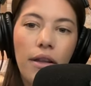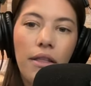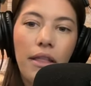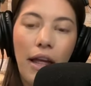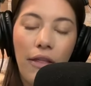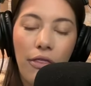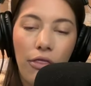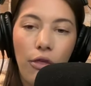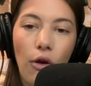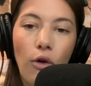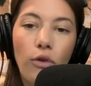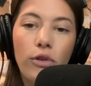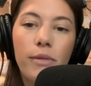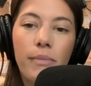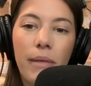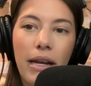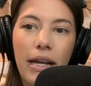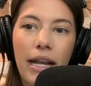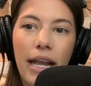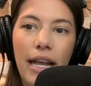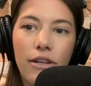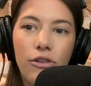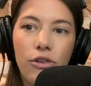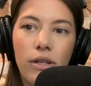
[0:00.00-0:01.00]
that those
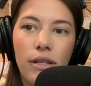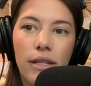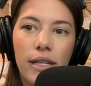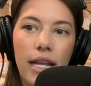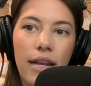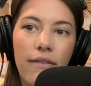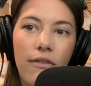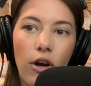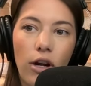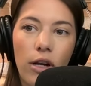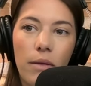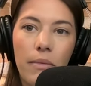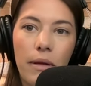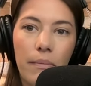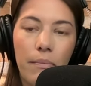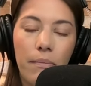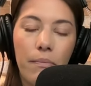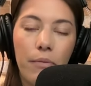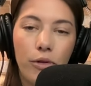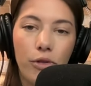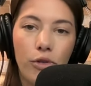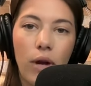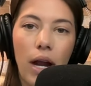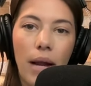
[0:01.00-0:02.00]
medications they've already been
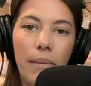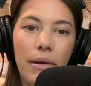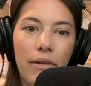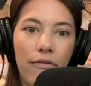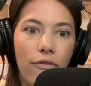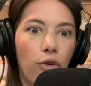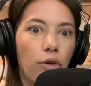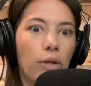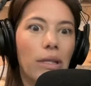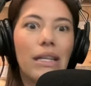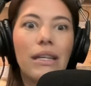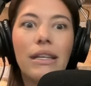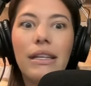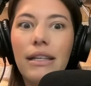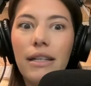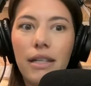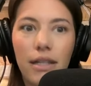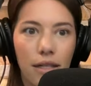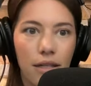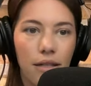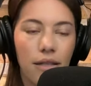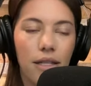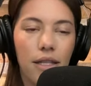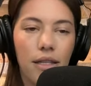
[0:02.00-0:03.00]
prescribing for
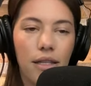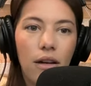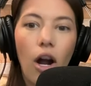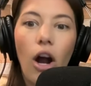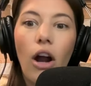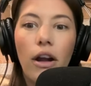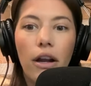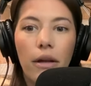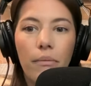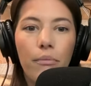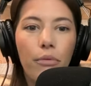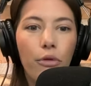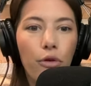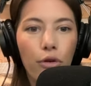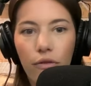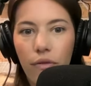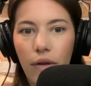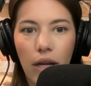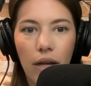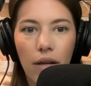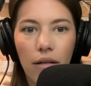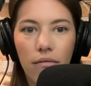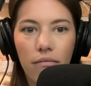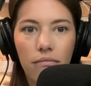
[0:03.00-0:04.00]
years are
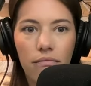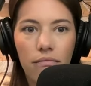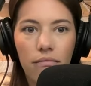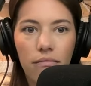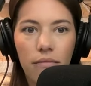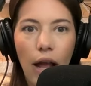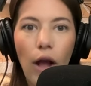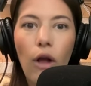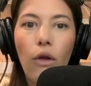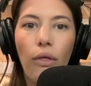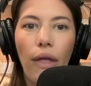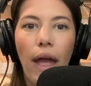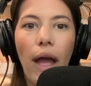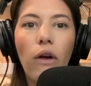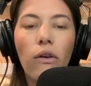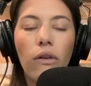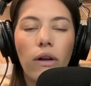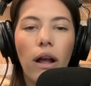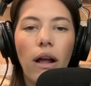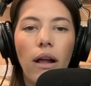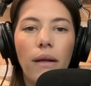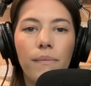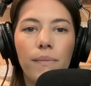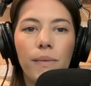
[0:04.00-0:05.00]
improving health
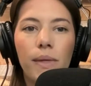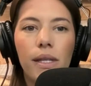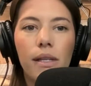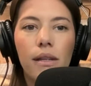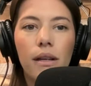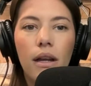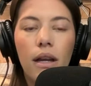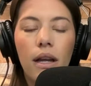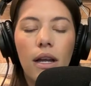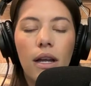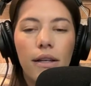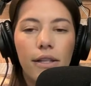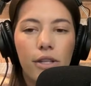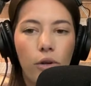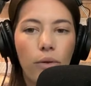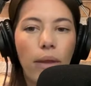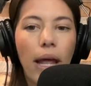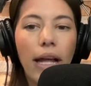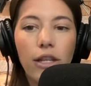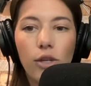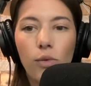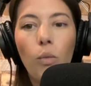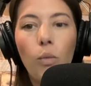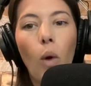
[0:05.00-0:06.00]
outcomes. So
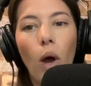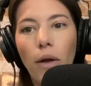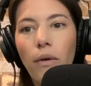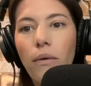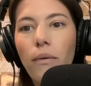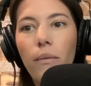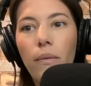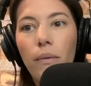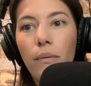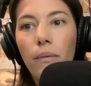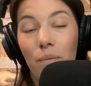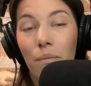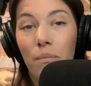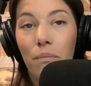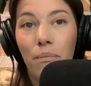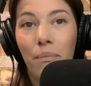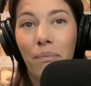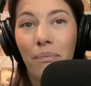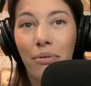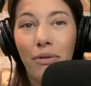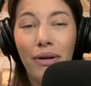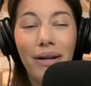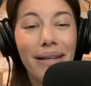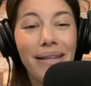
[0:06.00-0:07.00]
that's one
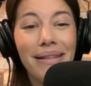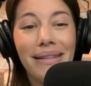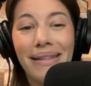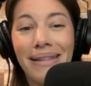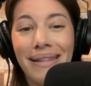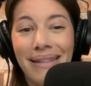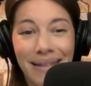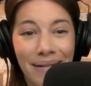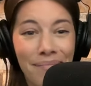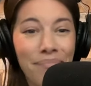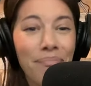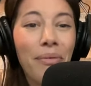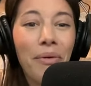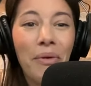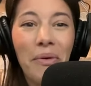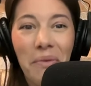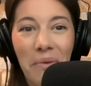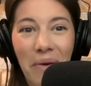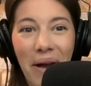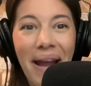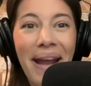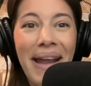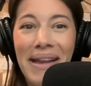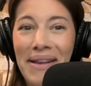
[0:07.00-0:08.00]
pretty simple
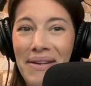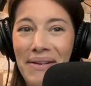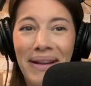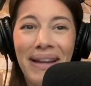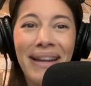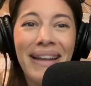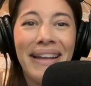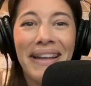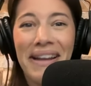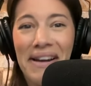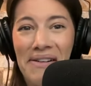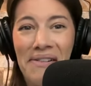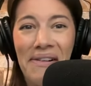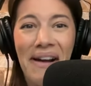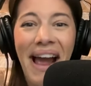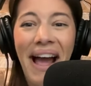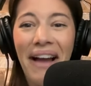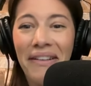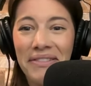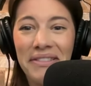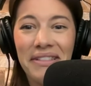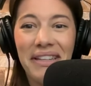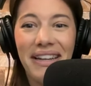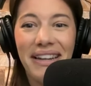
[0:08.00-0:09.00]
way you can get
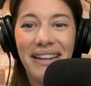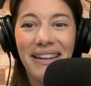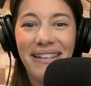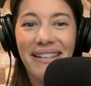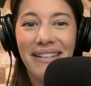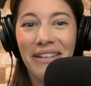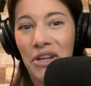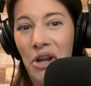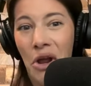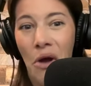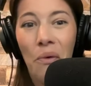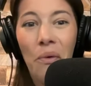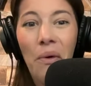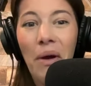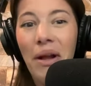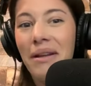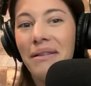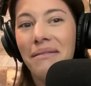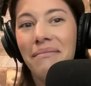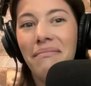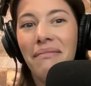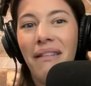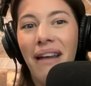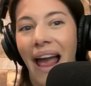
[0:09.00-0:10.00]
around it. No
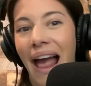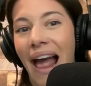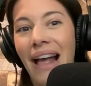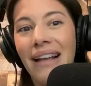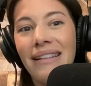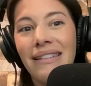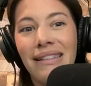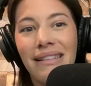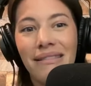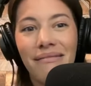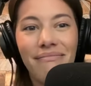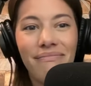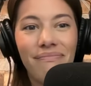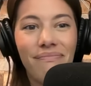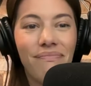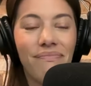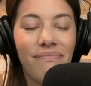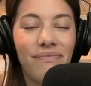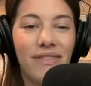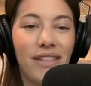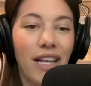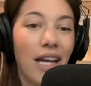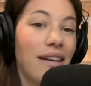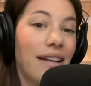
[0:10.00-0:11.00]
one has
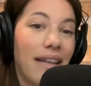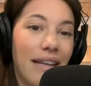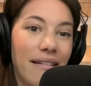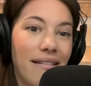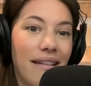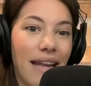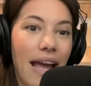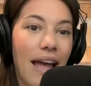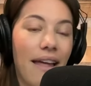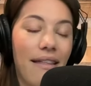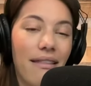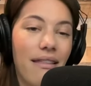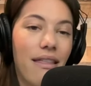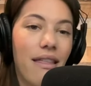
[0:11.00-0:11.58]
done it yet,